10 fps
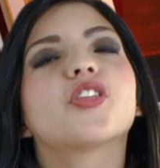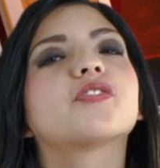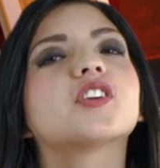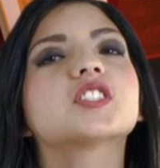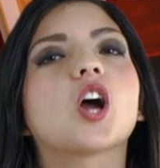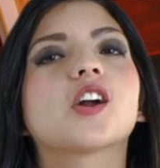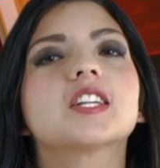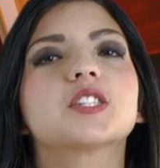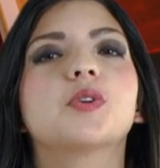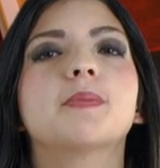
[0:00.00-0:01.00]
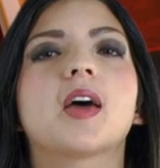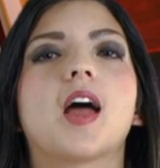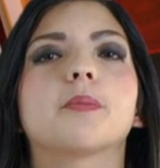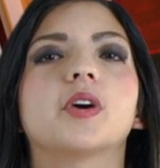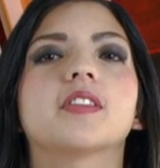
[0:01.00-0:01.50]
The first artist we met
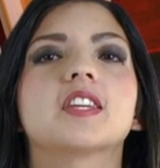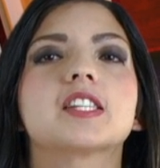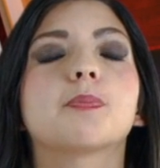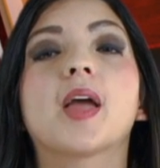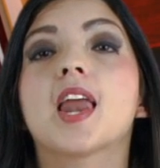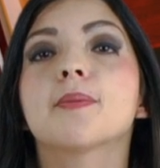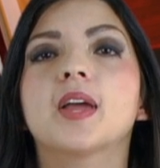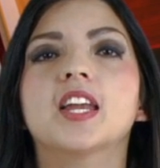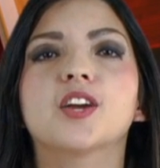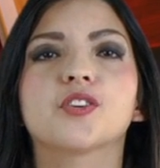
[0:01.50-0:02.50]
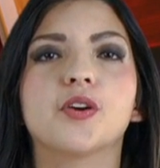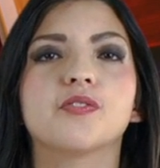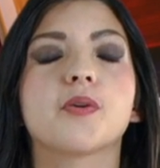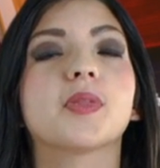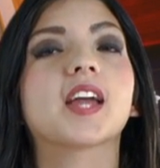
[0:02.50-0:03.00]
up with is a Panamanian
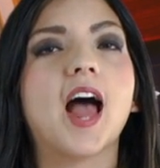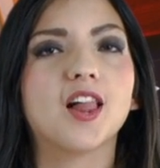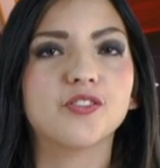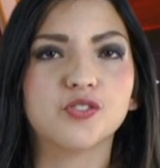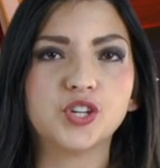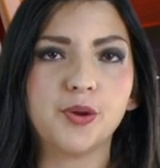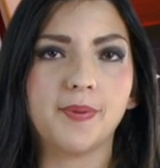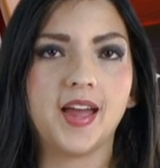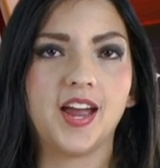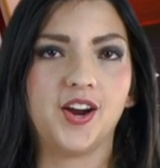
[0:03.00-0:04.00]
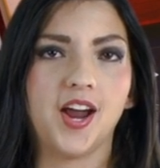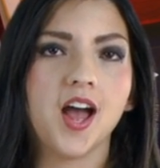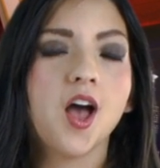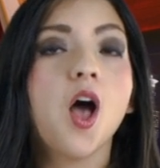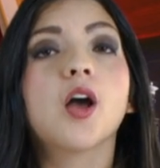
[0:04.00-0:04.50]
group from the California Bay
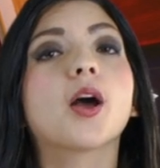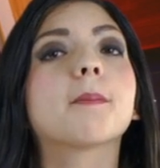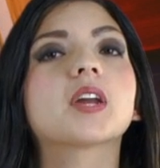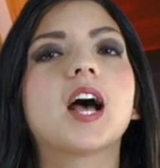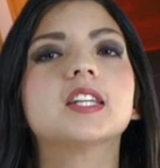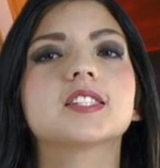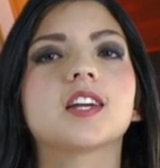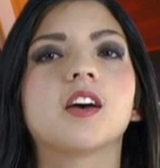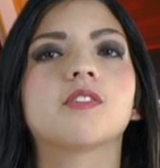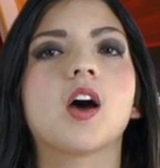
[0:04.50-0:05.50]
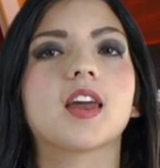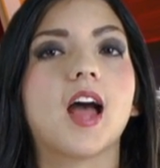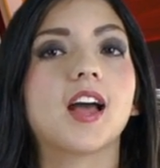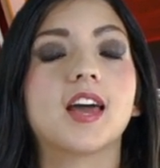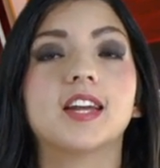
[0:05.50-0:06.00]
Area, comprised of
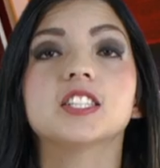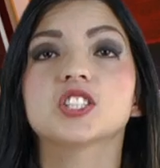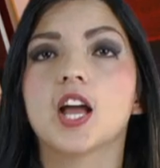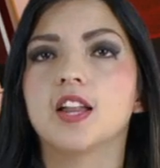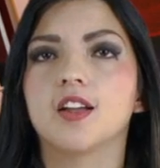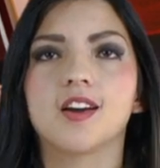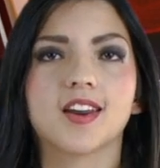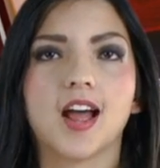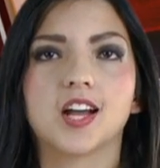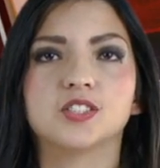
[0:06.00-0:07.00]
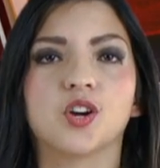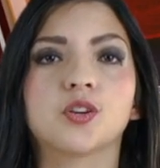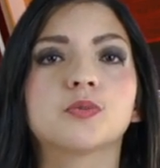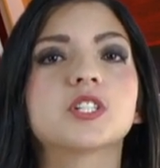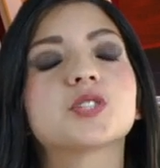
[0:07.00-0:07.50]
Raka Rich and Raka
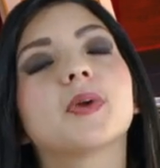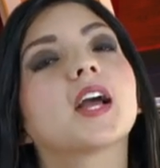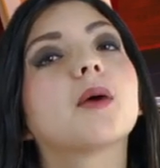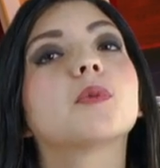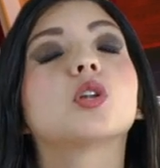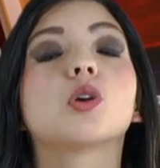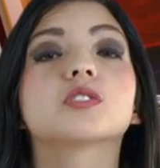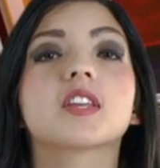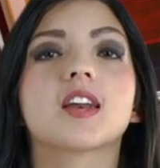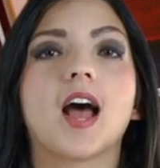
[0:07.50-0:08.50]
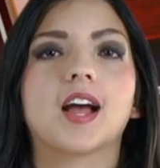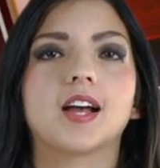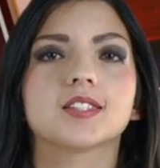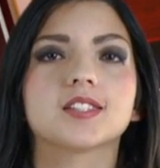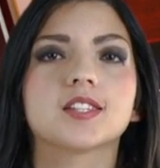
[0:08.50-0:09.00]
Don, which make up Los
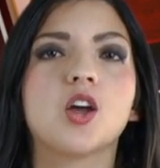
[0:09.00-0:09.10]
Rakas.